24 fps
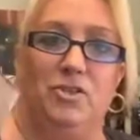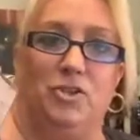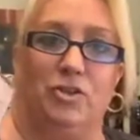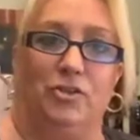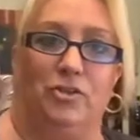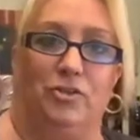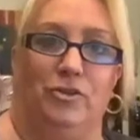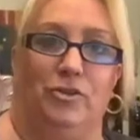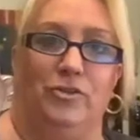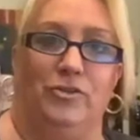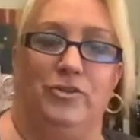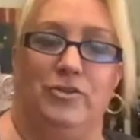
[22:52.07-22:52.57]

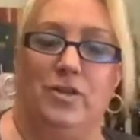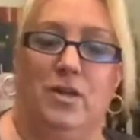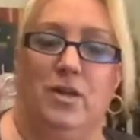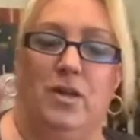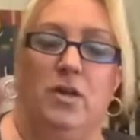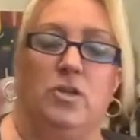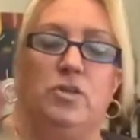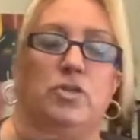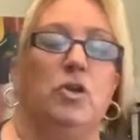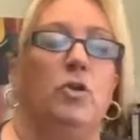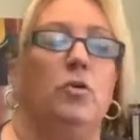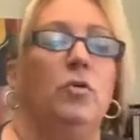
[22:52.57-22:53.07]
journals.
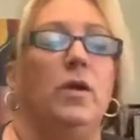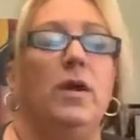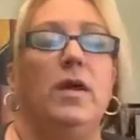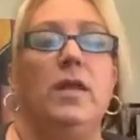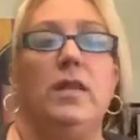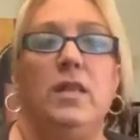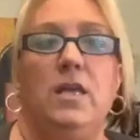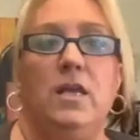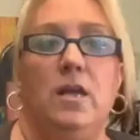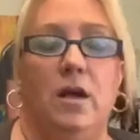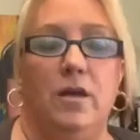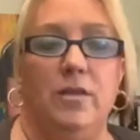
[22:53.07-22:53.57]
So
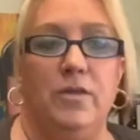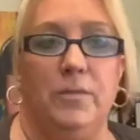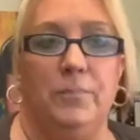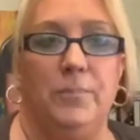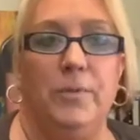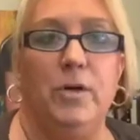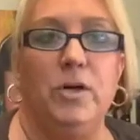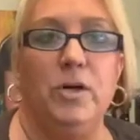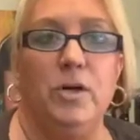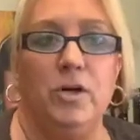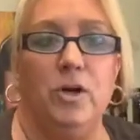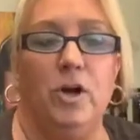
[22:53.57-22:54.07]
in the
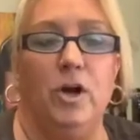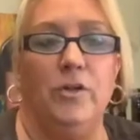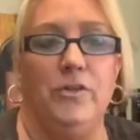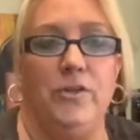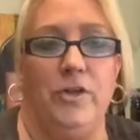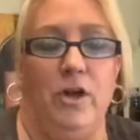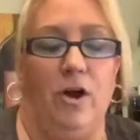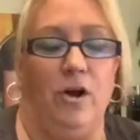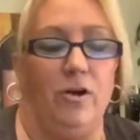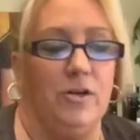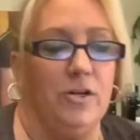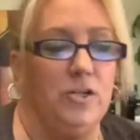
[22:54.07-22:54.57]
book called
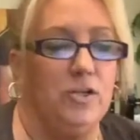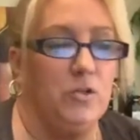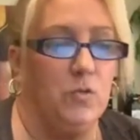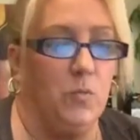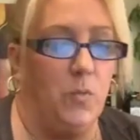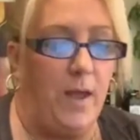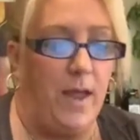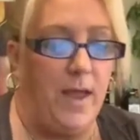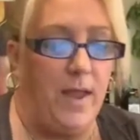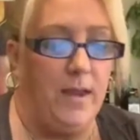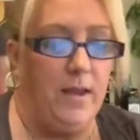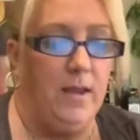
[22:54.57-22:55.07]
The Artist's
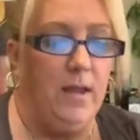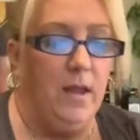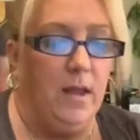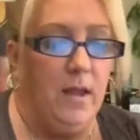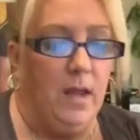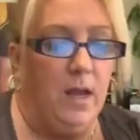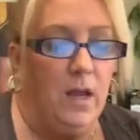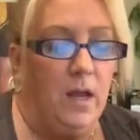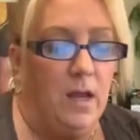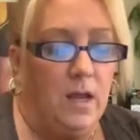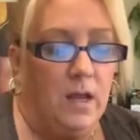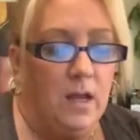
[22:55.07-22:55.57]
Way
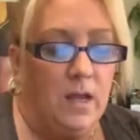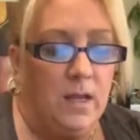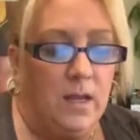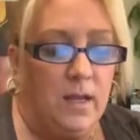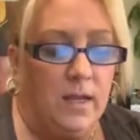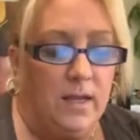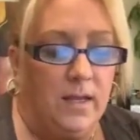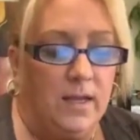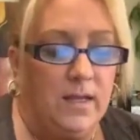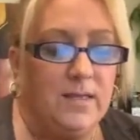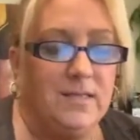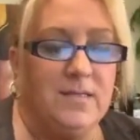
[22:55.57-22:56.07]

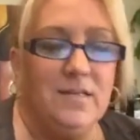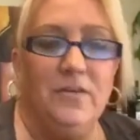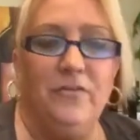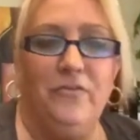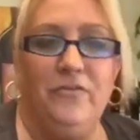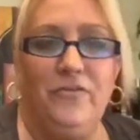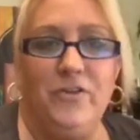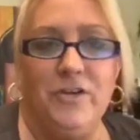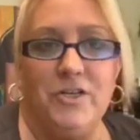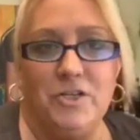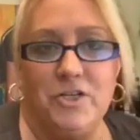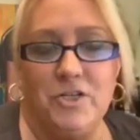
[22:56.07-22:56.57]
is
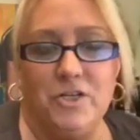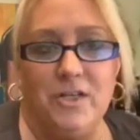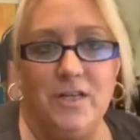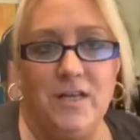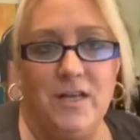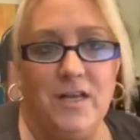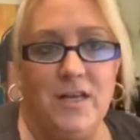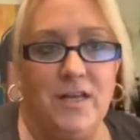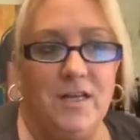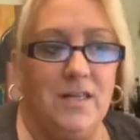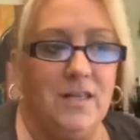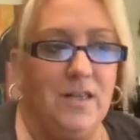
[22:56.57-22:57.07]

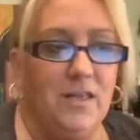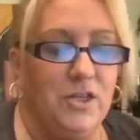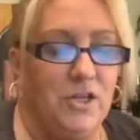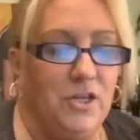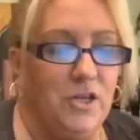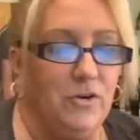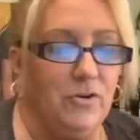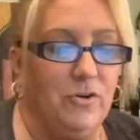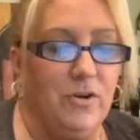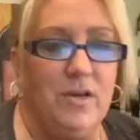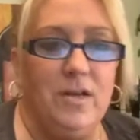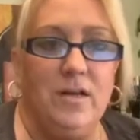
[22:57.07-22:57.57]
officially, in
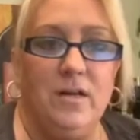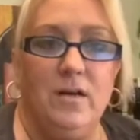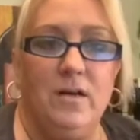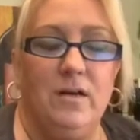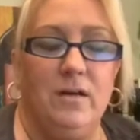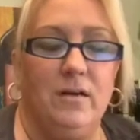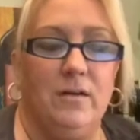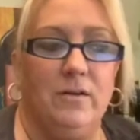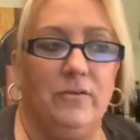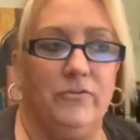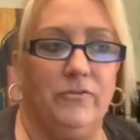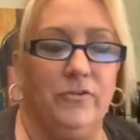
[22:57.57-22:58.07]
theory,
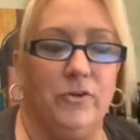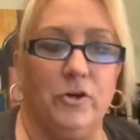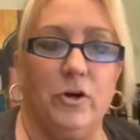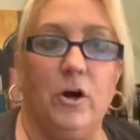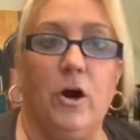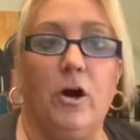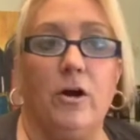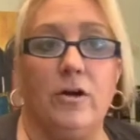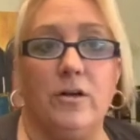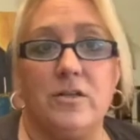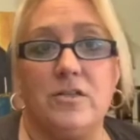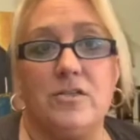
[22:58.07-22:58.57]

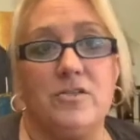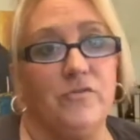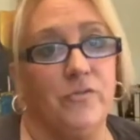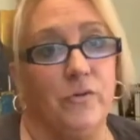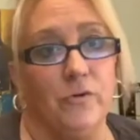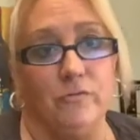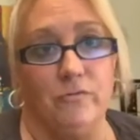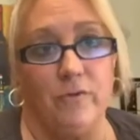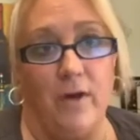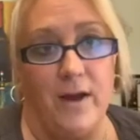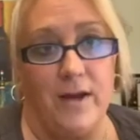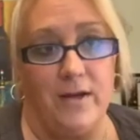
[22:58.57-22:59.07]
for artists,
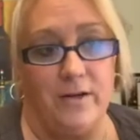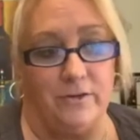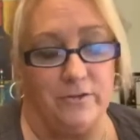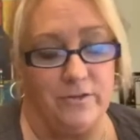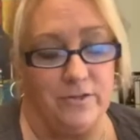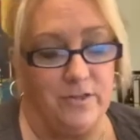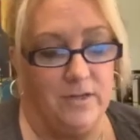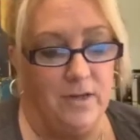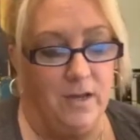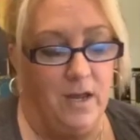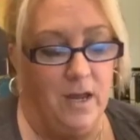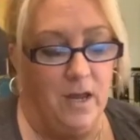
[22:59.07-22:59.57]
for
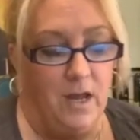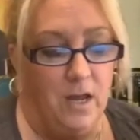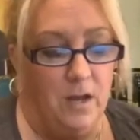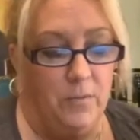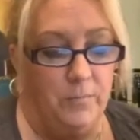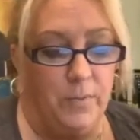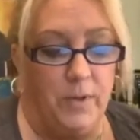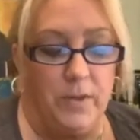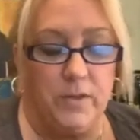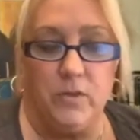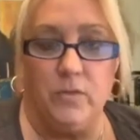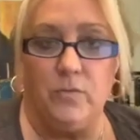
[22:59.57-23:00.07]
writers.
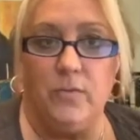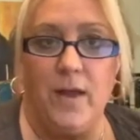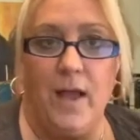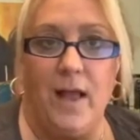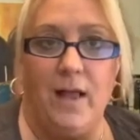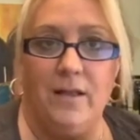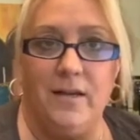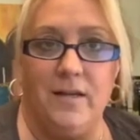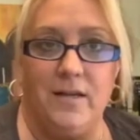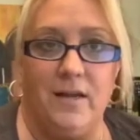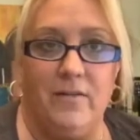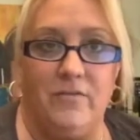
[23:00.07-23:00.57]
But the
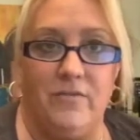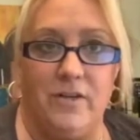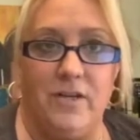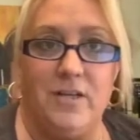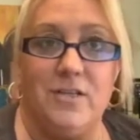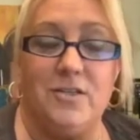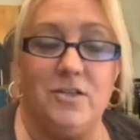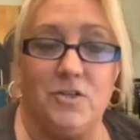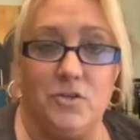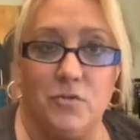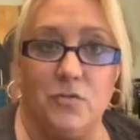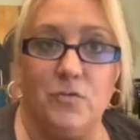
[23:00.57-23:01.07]
reality of it
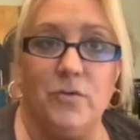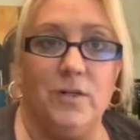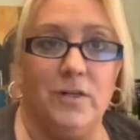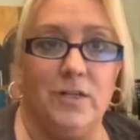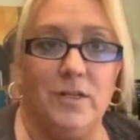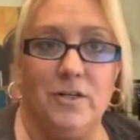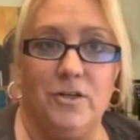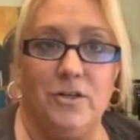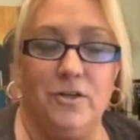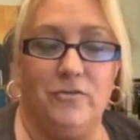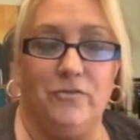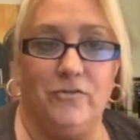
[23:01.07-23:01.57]
is it's
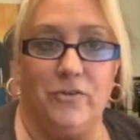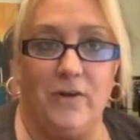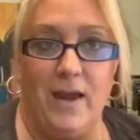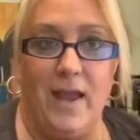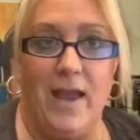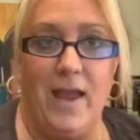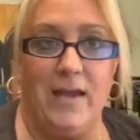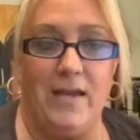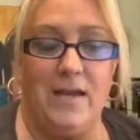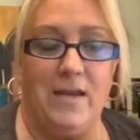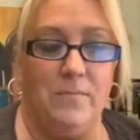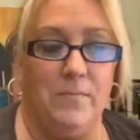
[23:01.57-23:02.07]
really good for
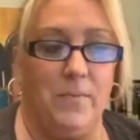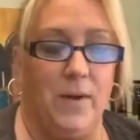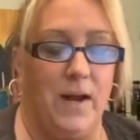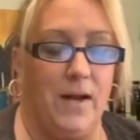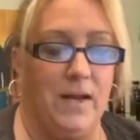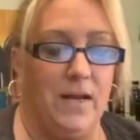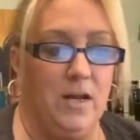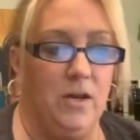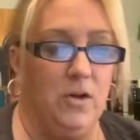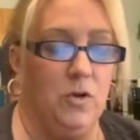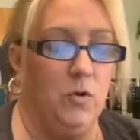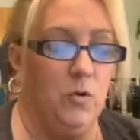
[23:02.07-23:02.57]

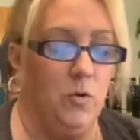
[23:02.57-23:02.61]
anybody